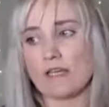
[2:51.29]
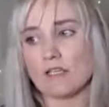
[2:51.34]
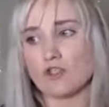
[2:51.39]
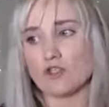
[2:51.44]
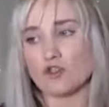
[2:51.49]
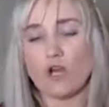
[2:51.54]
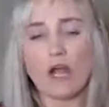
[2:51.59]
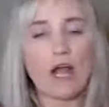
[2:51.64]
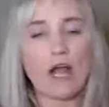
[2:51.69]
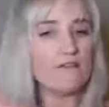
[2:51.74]

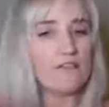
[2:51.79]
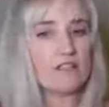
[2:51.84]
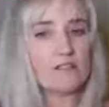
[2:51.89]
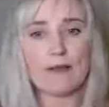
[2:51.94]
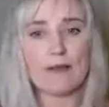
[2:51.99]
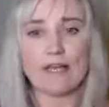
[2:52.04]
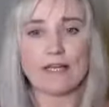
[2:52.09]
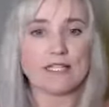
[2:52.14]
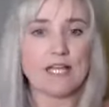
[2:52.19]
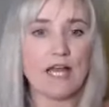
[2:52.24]
drives
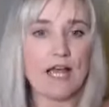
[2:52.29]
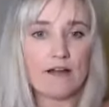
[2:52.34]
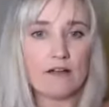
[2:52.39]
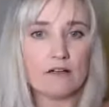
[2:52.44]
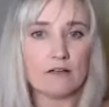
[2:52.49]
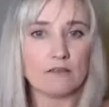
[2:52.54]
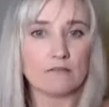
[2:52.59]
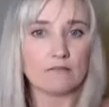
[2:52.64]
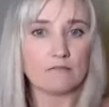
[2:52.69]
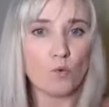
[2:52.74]
my
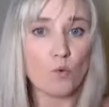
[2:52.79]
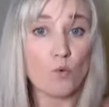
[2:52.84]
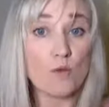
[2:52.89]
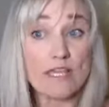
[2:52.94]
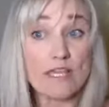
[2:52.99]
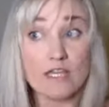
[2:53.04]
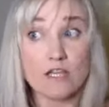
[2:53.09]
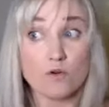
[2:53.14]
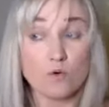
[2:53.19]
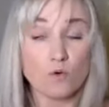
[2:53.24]
entire
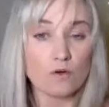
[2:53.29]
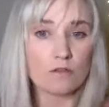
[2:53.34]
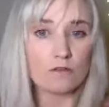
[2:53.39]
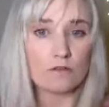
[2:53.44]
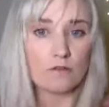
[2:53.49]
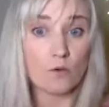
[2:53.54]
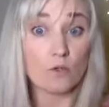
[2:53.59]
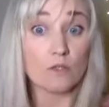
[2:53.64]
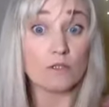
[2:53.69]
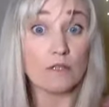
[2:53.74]
week or
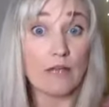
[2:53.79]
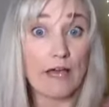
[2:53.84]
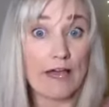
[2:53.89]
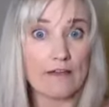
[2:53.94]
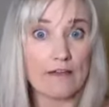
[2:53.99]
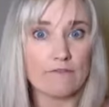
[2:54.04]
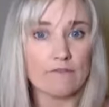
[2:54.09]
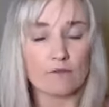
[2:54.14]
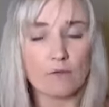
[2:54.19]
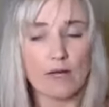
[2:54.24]
life,
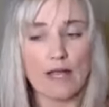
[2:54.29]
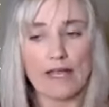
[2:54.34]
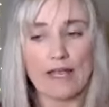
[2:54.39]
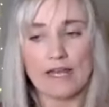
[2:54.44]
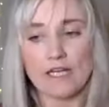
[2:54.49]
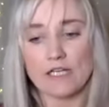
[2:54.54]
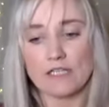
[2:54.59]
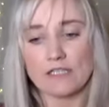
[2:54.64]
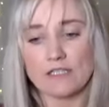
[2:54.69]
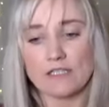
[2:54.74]

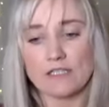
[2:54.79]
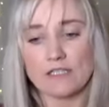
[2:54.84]
right? It's